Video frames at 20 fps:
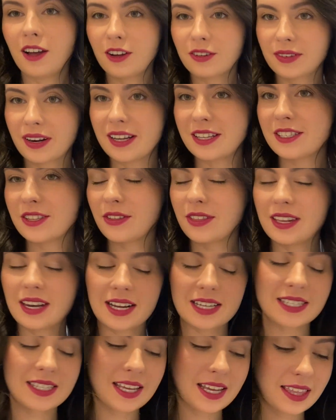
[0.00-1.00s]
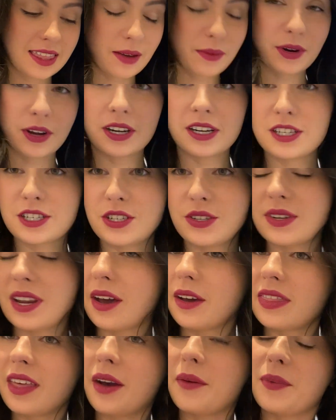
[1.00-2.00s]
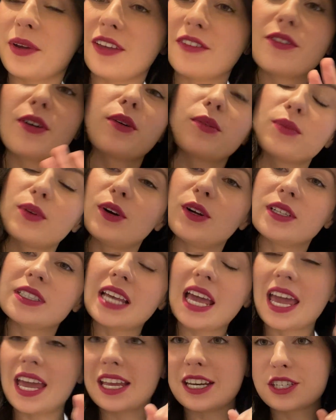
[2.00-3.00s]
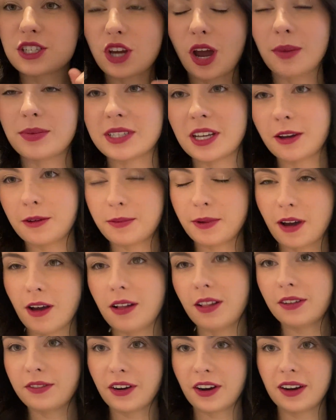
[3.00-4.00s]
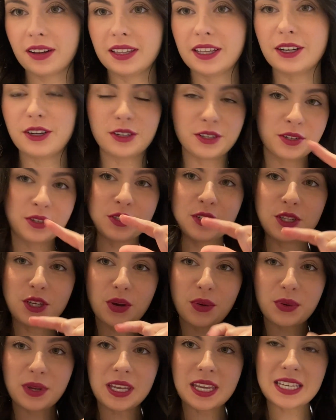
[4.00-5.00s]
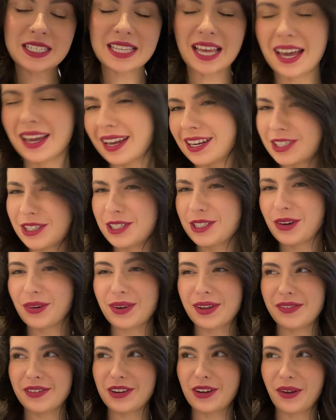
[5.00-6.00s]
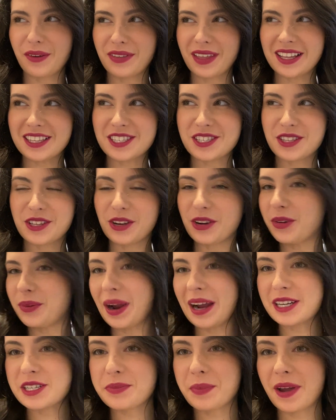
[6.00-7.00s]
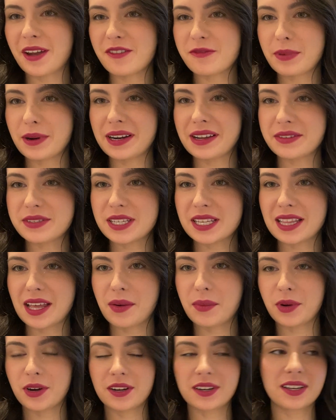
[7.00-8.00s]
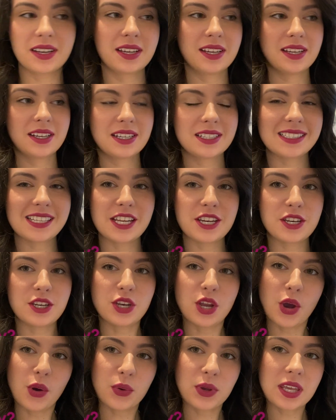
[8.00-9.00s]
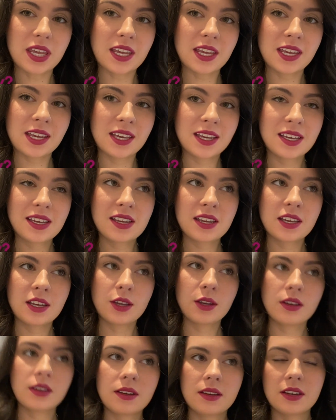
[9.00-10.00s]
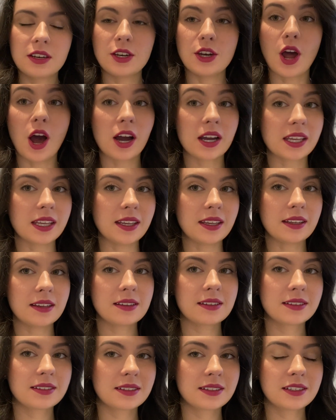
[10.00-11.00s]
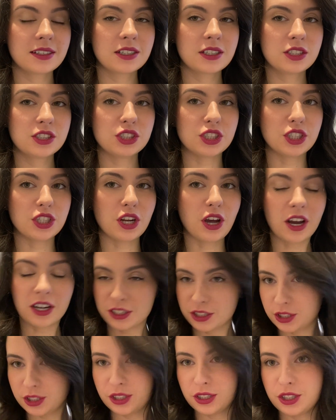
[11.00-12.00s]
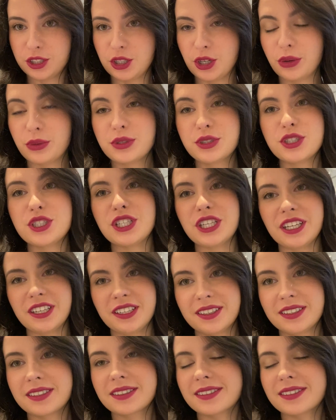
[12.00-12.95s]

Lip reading: All right, so the next thing that we're gonna do now that we've rolled and chopped up all of our little gnocchis, I actually don't even know if that's the correct way of pronouncing that word. Is it gnocchi? Gnocchi. GNOCCHI.